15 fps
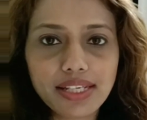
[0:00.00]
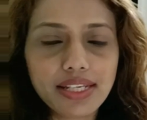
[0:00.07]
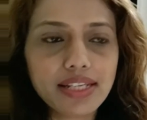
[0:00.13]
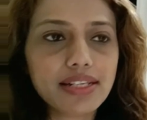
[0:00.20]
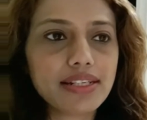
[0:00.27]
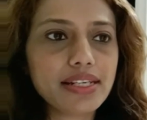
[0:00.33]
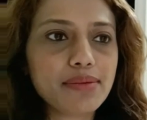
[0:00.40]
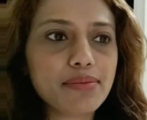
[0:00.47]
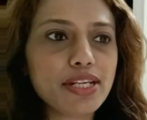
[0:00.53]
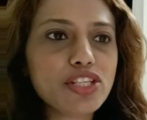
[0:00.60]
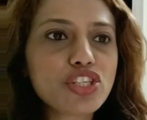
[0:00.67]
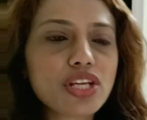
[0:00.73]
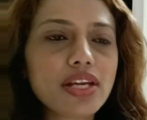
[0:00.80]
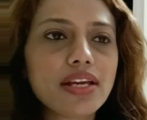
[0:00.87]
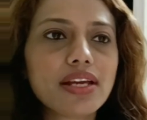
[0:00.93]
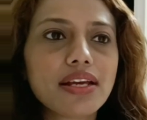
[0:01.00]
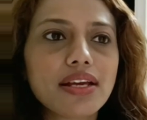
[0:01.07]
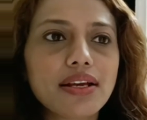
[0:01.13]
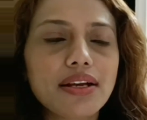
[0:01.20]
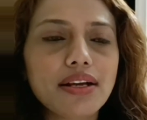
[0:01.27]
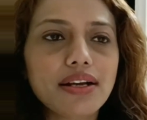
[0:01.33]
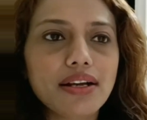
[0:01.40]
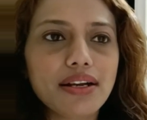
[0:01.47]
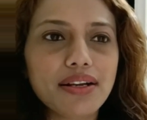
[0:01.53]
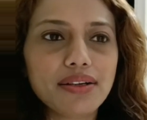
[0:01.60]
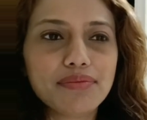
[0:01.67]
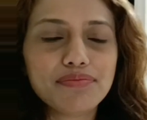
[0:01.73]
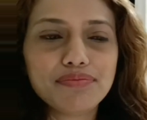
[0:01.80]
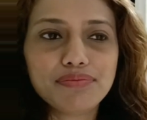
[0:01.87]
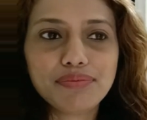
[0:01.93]
see in the uh, image
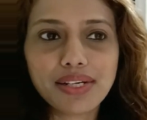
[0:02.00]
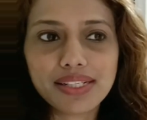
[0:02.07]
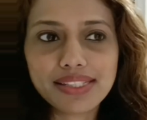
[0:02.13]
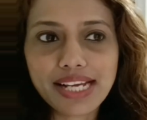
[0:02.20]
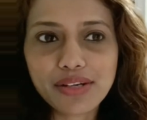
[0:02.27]
uh,